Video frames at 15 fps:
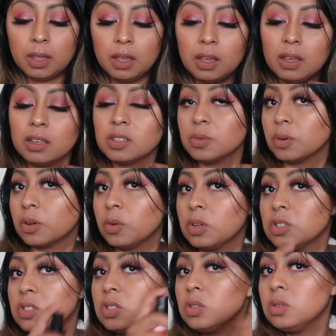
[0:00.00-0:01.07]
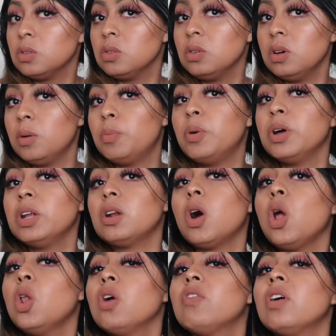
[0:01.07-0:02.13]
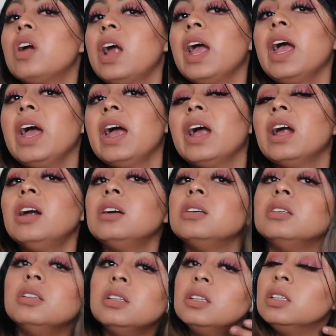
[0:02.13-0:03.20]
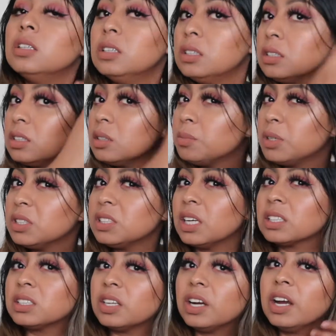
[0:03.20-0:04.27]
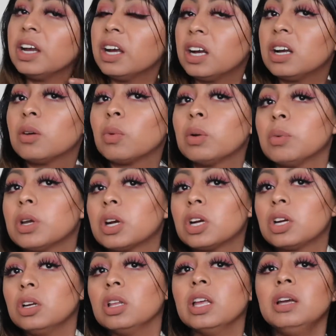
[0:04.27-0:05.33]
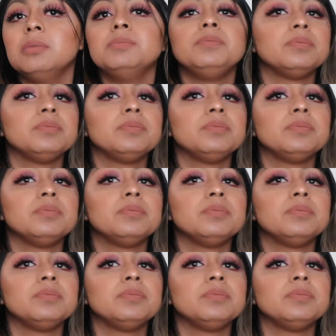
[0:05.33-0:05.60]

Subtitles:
And we're going to put it all over our hair to protect our hair when we curl it.